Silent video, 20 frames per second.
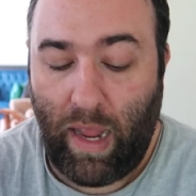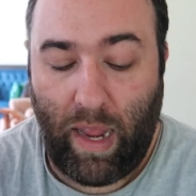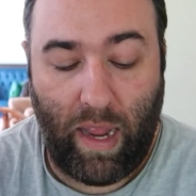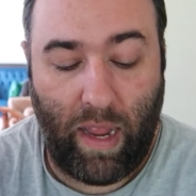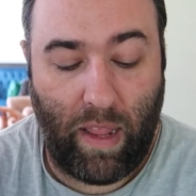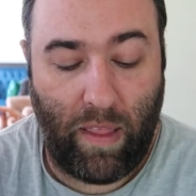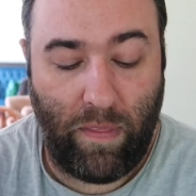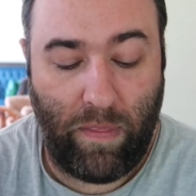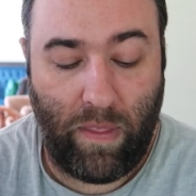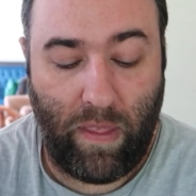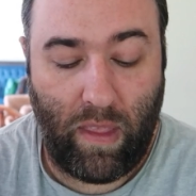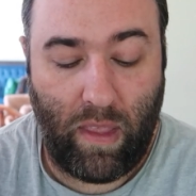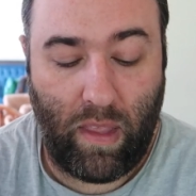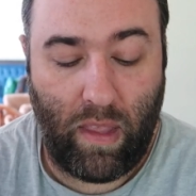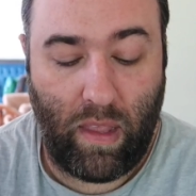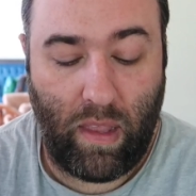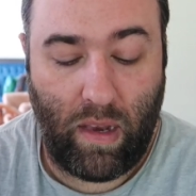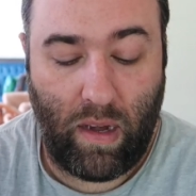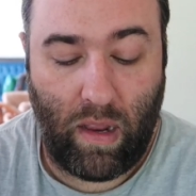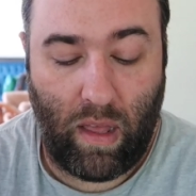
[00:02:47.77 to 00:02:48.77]
And
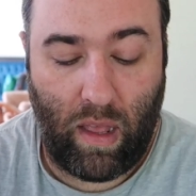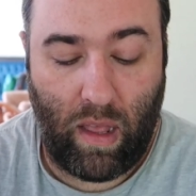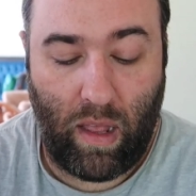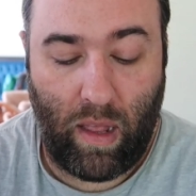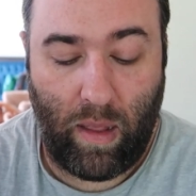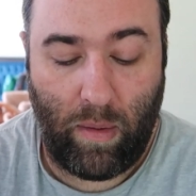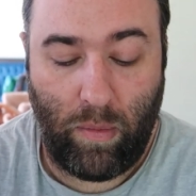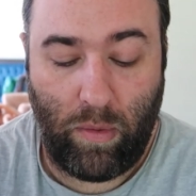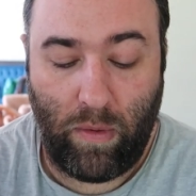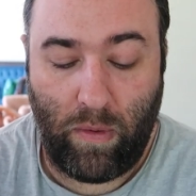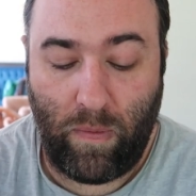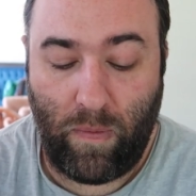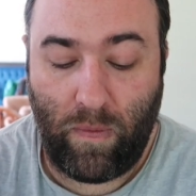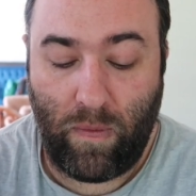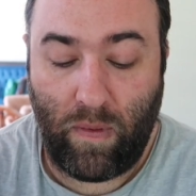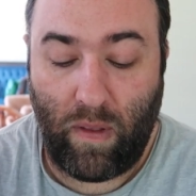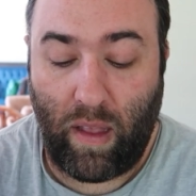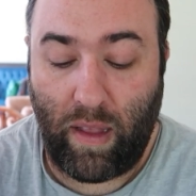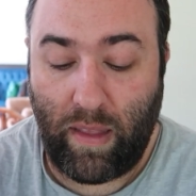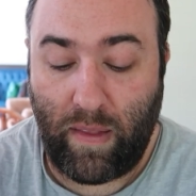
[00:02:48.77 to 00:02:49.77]
then
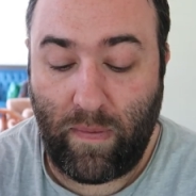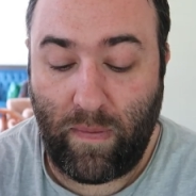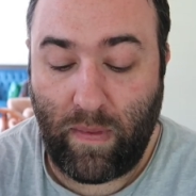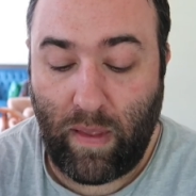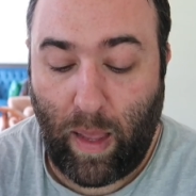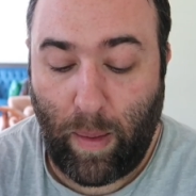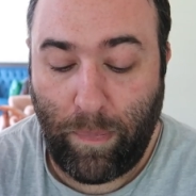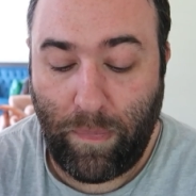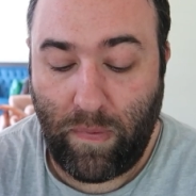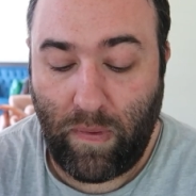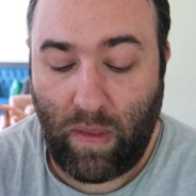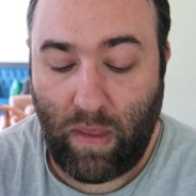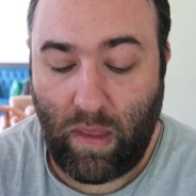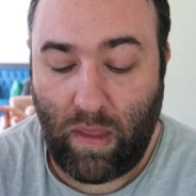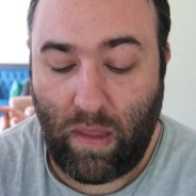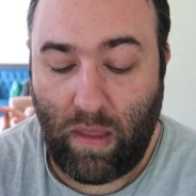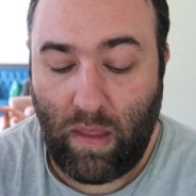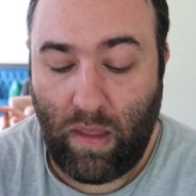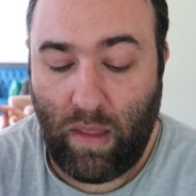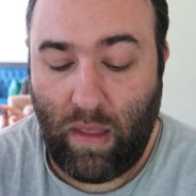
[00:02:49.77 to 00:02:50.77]
Usagi stops
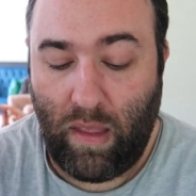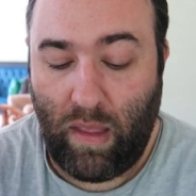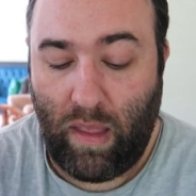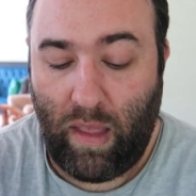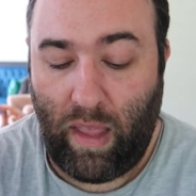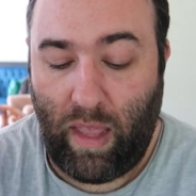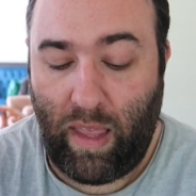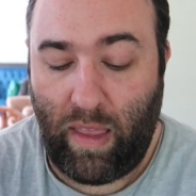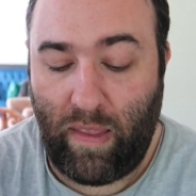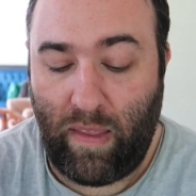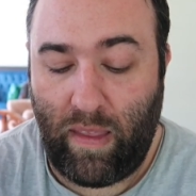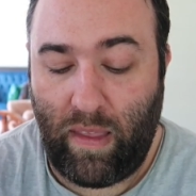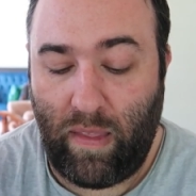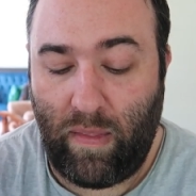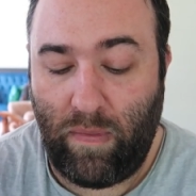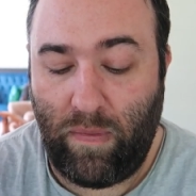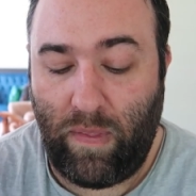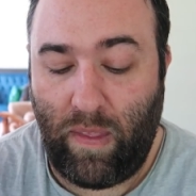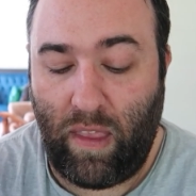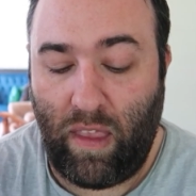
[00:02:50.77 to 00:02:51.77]
it,
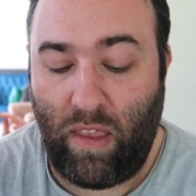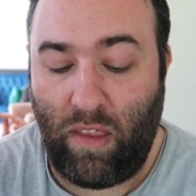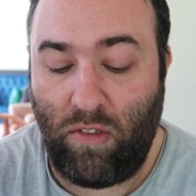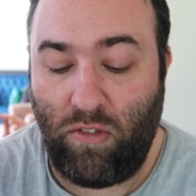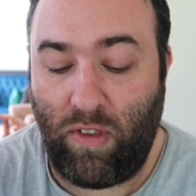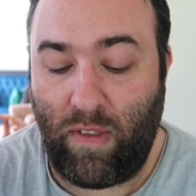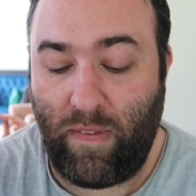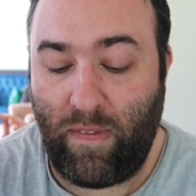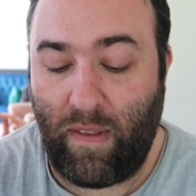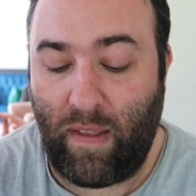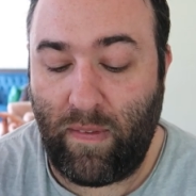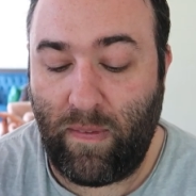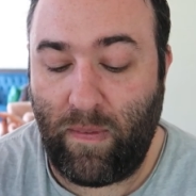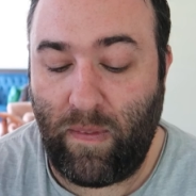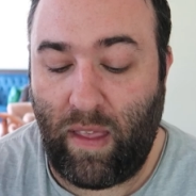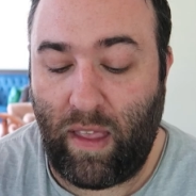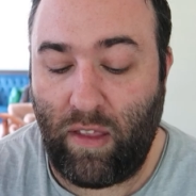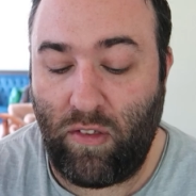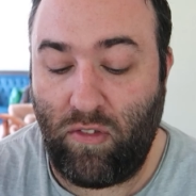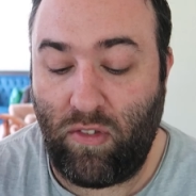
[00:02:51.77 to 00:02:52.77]
and then she says
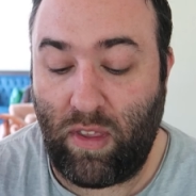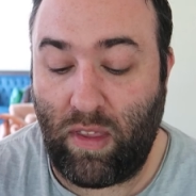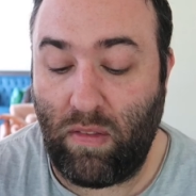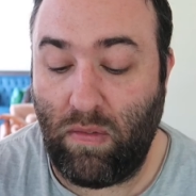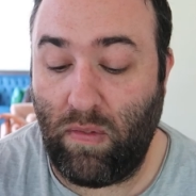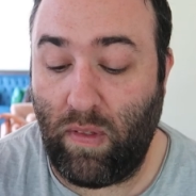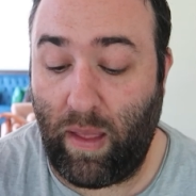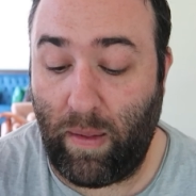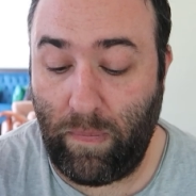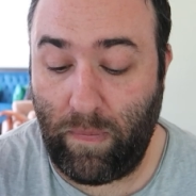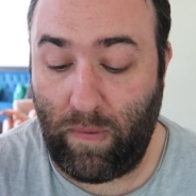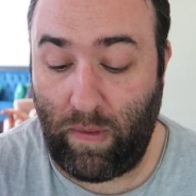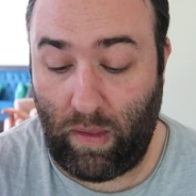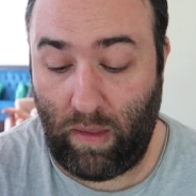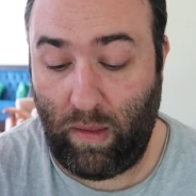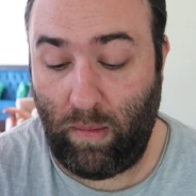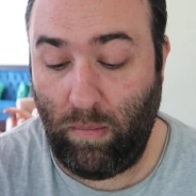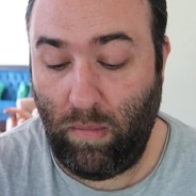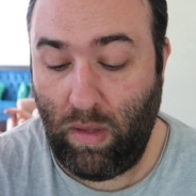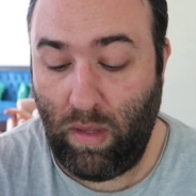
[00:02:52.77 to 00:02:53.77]
that she loves
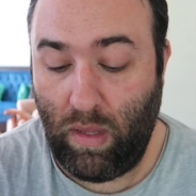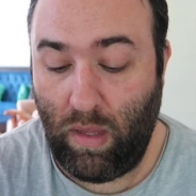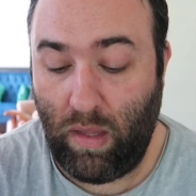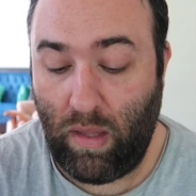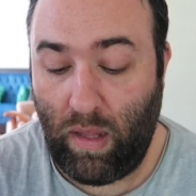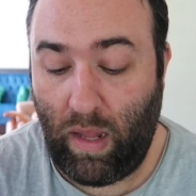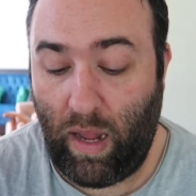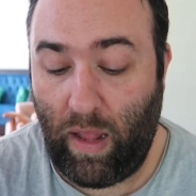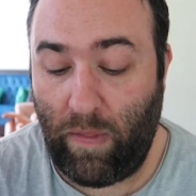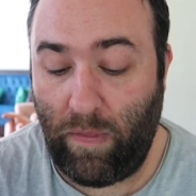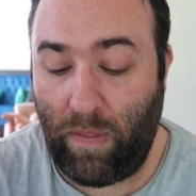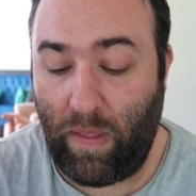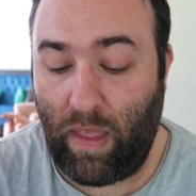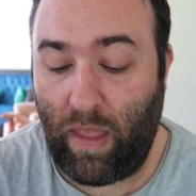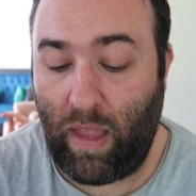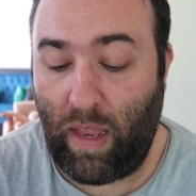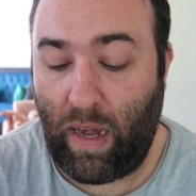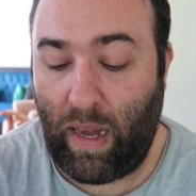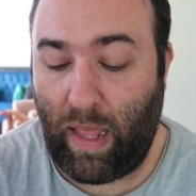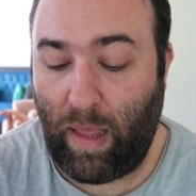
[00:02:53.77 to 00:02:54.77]
him. And
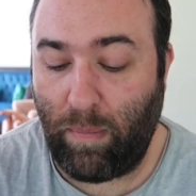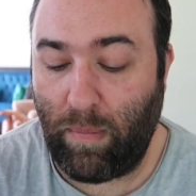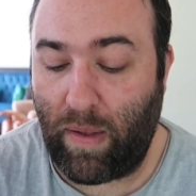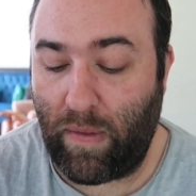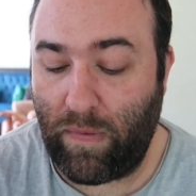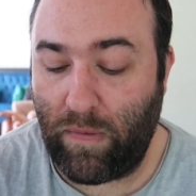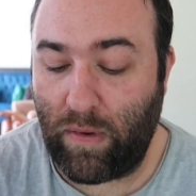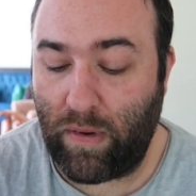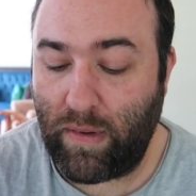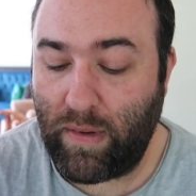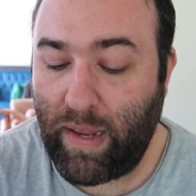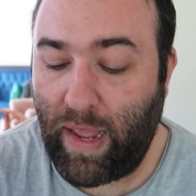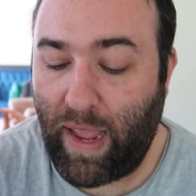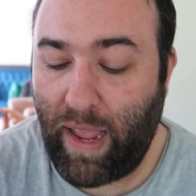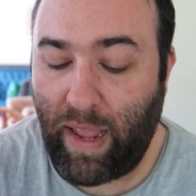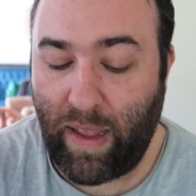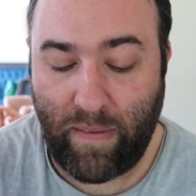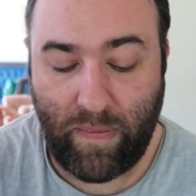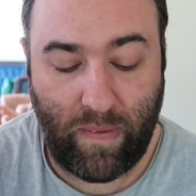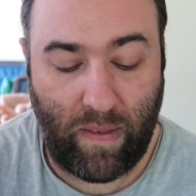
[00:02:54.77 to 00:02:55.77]
then a monster
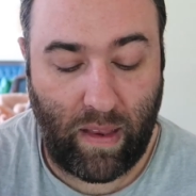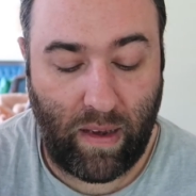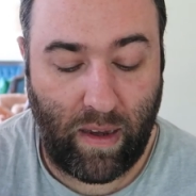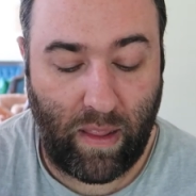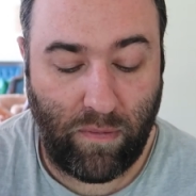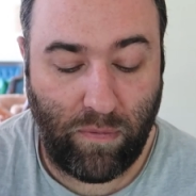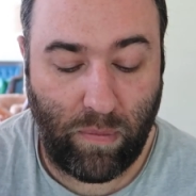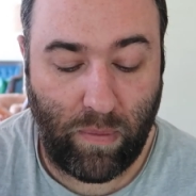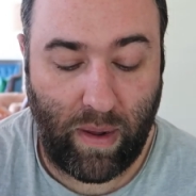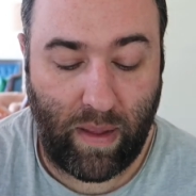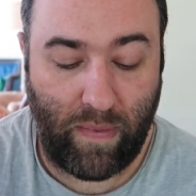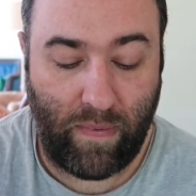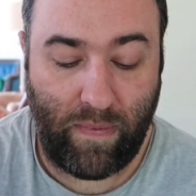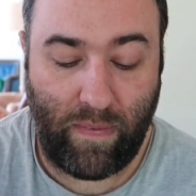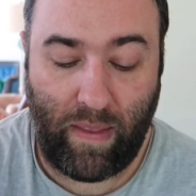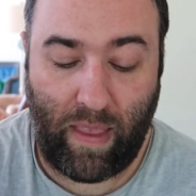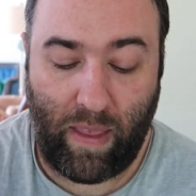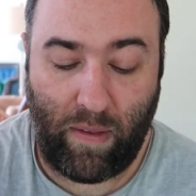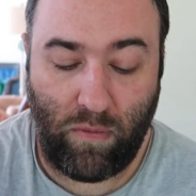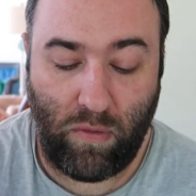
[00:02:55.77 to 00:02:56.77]
attacks, and Nephrite
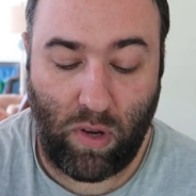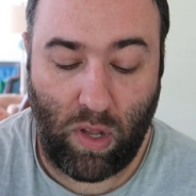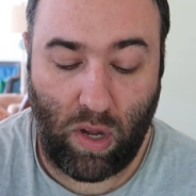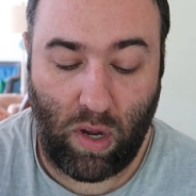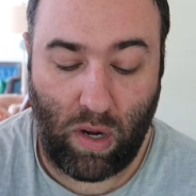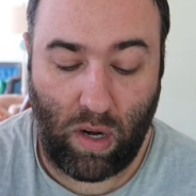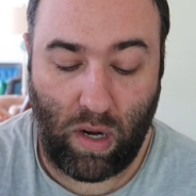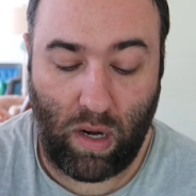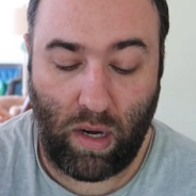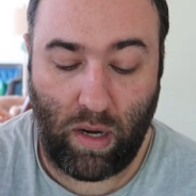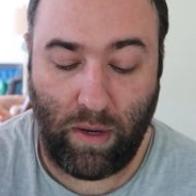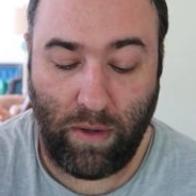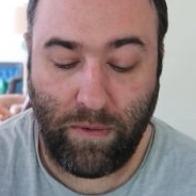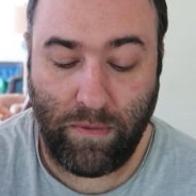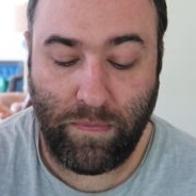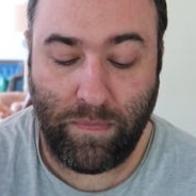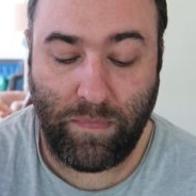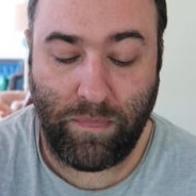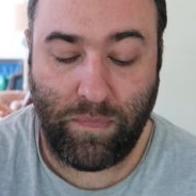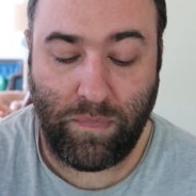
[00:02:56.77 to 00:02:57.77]
saved her.